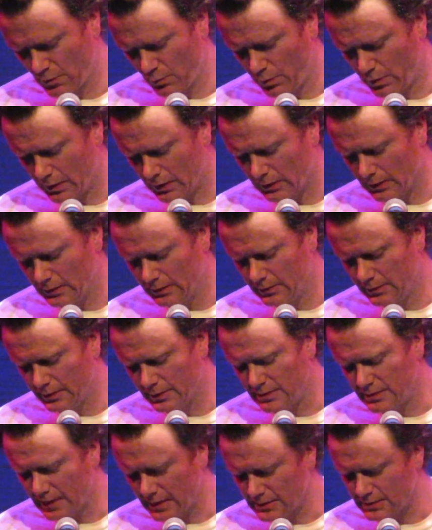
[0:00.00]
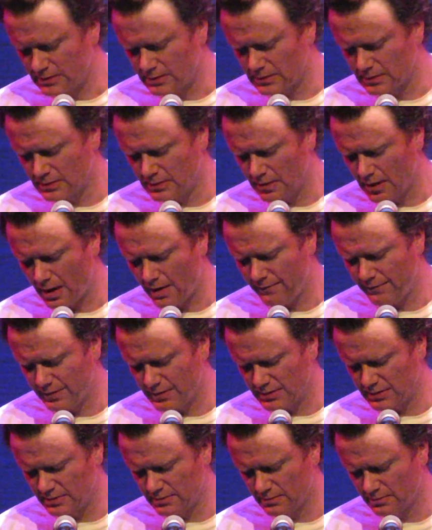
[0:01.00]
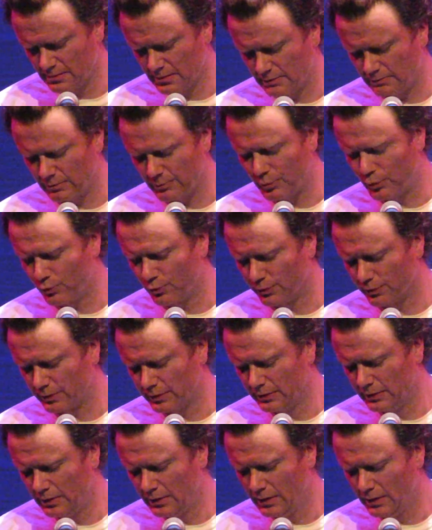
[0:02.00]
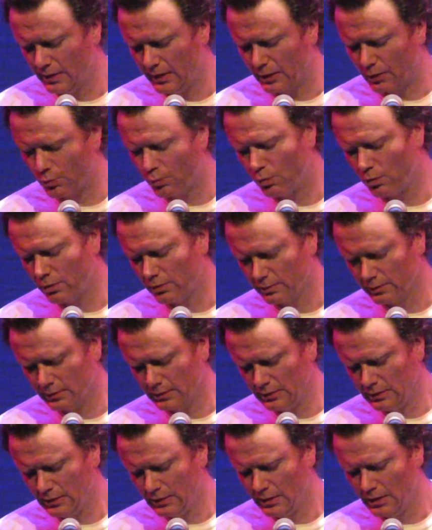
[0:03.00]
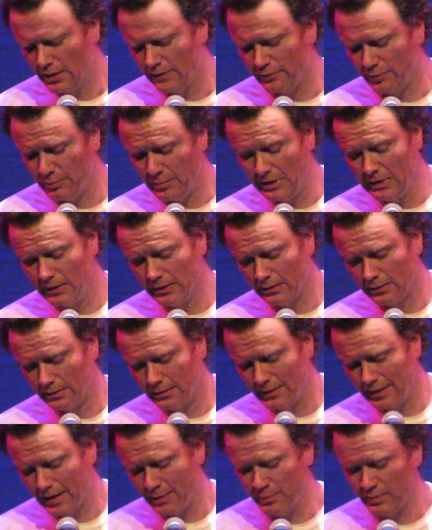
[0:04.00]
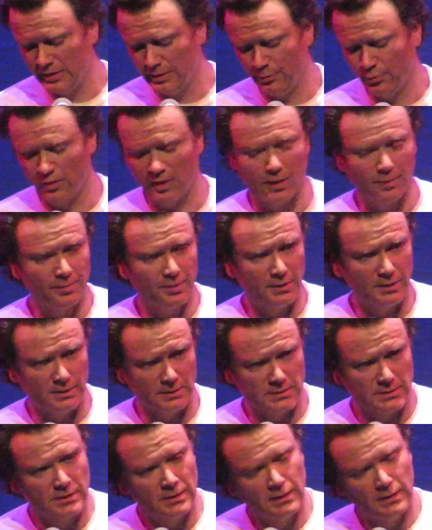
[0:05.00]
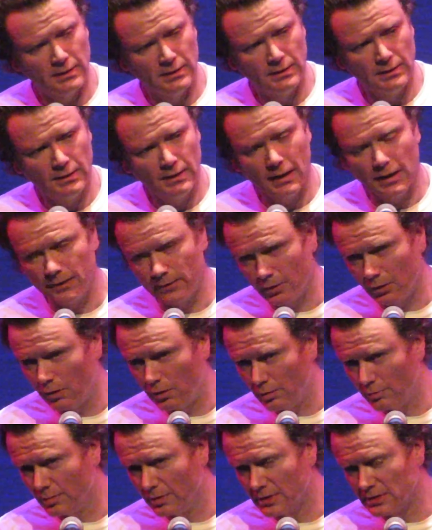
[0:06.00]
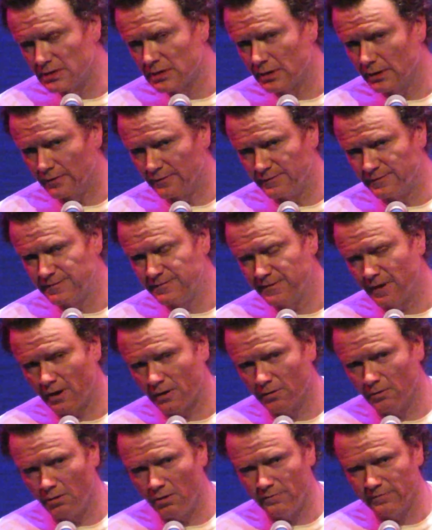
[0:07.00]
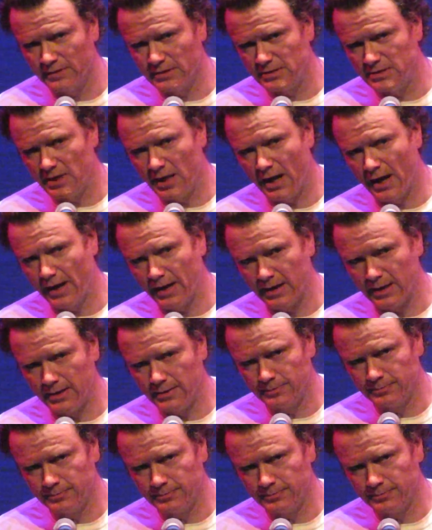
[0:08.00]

where the census office can report 250,000 empty properties and the homeless can fuck off and die.